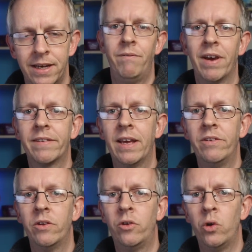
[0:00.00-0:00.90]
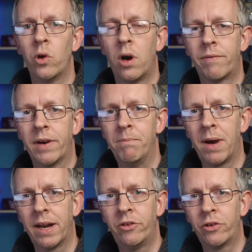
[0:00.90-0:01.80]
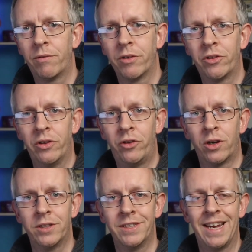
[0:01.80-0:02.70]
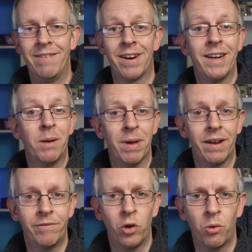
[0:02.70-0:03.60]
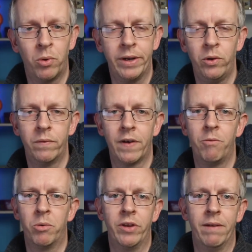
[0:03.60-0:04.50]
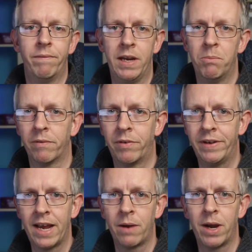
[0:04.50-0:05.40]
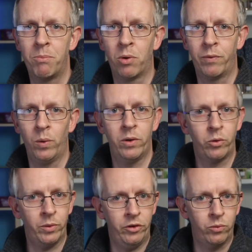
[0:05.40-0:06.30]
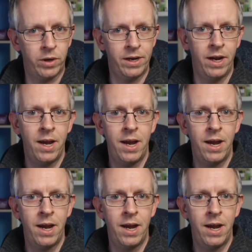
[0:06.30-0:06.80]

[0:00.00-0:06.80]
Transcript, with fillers: InvestEngine do offer a managed service that charges a very competitive 0.25% fee, but for DIY portfolios, which is what